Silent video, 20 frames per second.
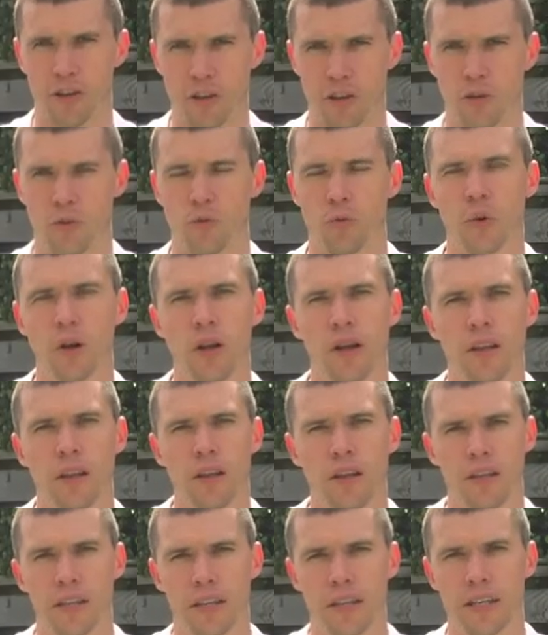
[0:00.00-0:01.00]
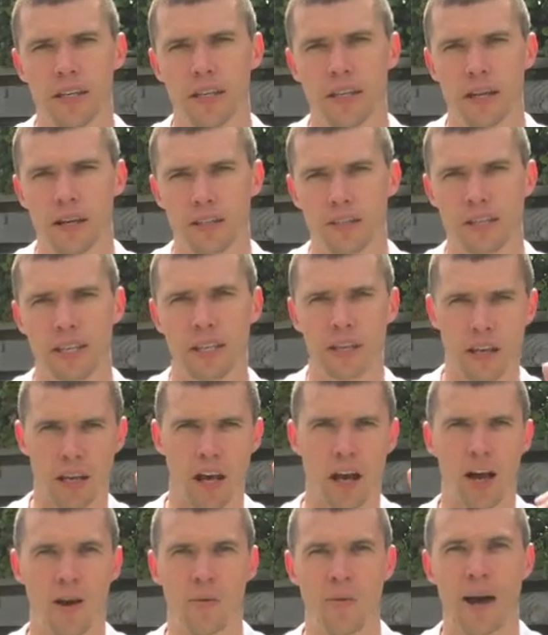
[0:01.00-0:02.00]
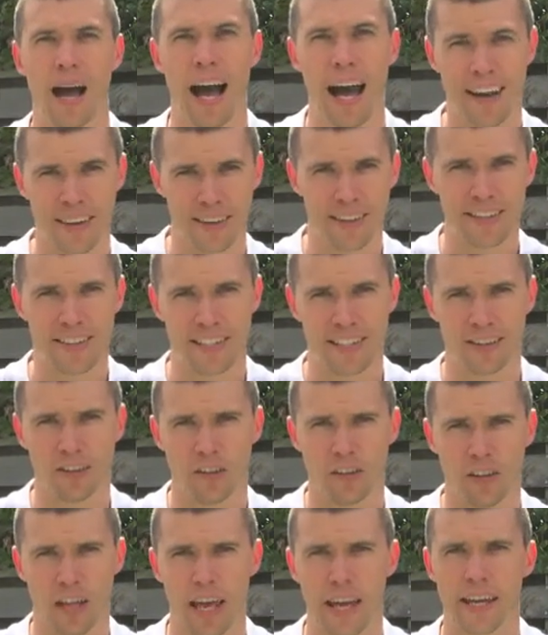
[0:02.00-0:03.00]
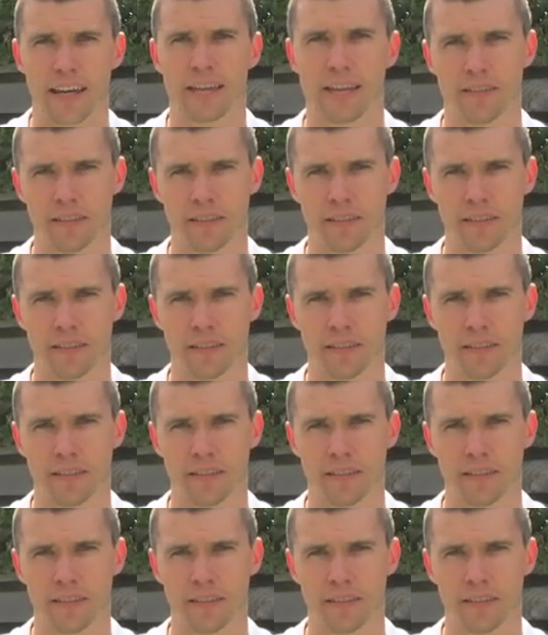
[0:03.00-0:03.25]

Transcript: do the single arm and the single leg